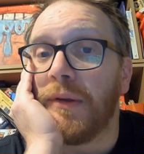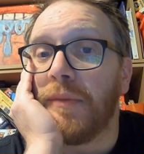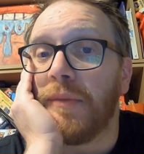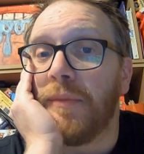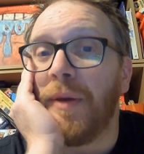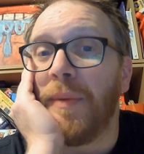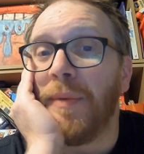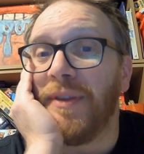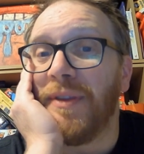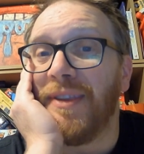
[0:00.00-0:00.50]

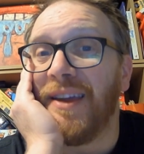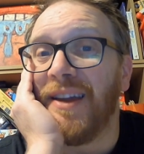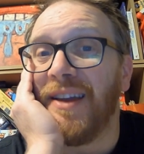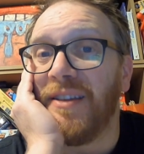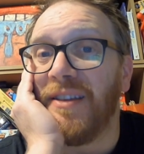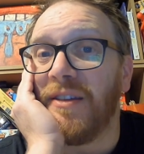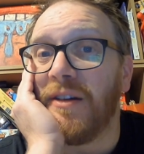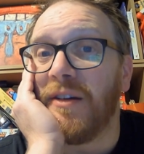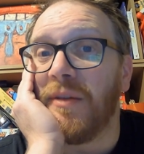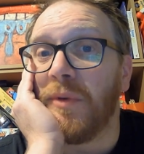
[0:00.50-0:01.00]
Maybe a
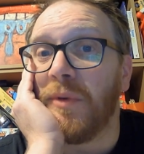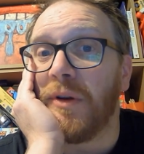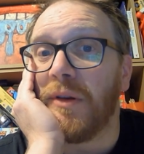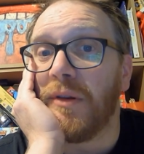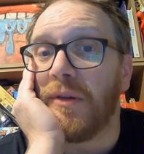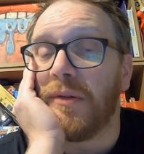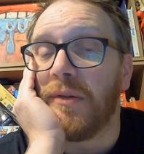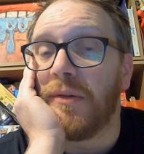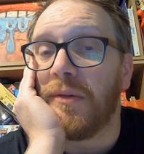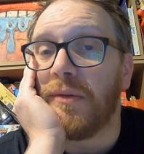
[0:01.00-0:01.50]
daytime one.
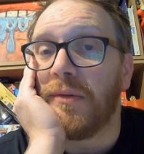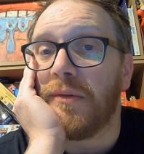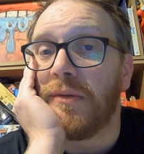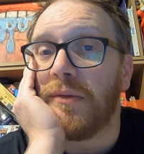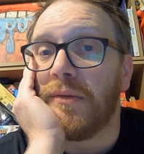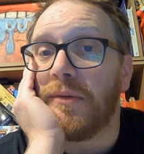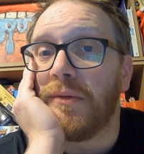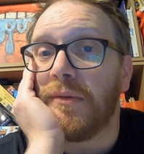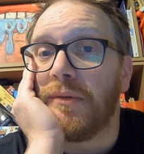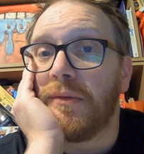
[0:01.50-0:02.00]

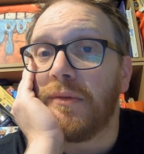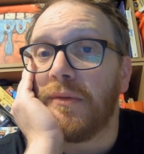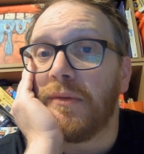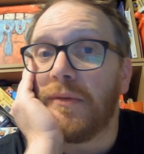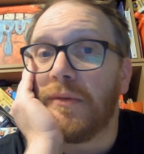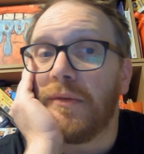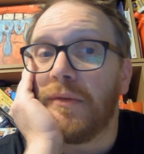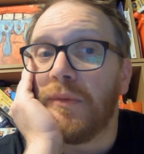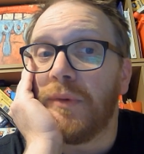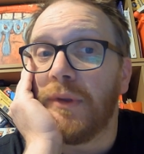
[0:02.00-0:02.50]

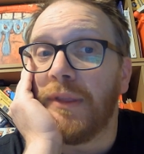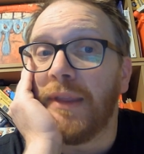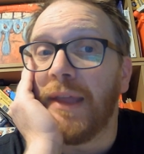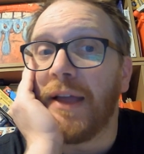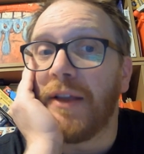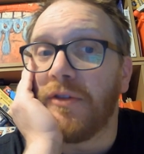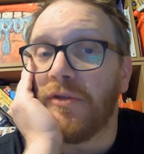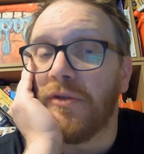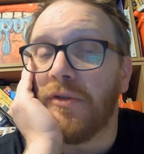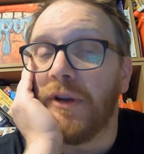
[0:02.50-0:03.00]
With
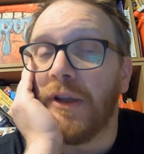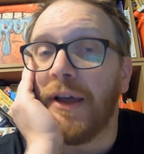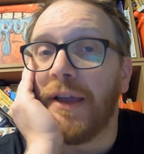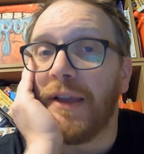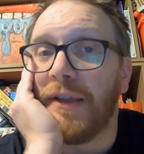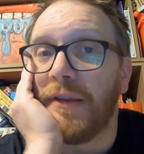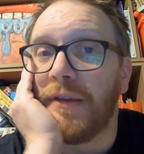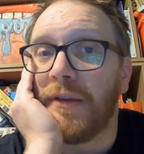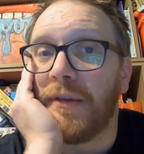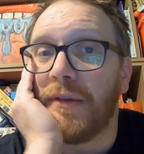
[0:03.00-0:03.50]
natural
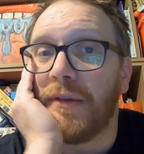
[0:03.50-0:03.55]
light.